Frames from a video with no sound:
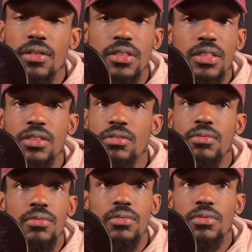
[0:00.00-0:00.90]
just
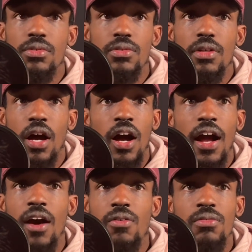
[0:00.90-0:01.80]
hung
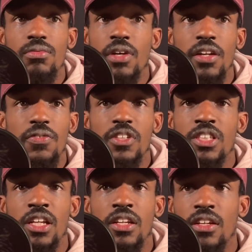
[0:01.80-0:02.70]
out in the
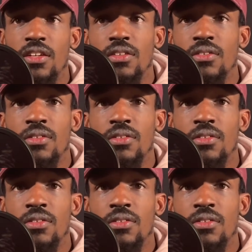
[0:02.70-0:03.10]
facility.